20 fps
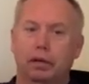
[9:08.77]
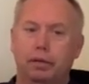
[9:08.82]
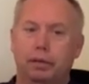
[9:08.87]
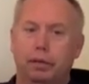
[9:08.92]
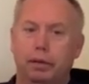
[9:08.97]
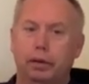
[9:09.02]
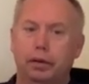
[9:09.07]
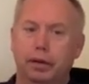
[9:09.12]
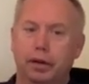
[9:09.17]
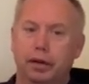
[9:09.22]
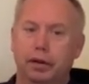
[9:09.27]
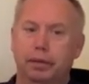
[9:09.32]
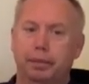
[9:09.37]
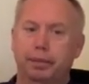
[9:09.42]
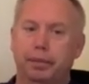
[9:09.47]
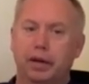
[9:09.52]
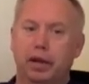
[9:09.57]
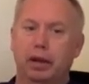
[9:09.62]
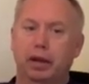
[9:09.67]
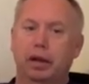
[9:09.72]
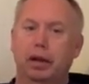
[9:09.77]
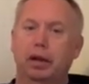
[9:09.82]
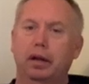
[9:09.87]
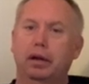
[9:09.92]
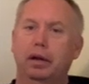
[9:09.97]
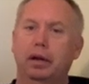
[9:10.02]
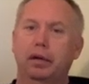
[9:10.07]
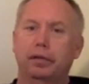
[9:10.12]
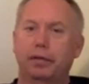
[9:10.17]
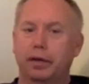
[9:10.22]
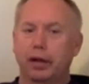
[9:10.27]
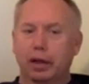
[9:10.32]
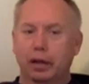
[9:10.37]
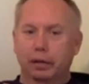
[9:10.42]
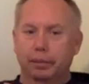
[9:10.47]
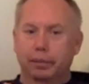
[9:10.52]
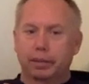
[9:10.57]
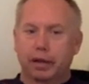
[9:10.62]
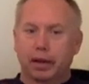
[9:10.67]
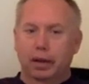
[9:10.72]
folded, and it
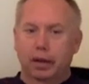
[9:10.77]
fell.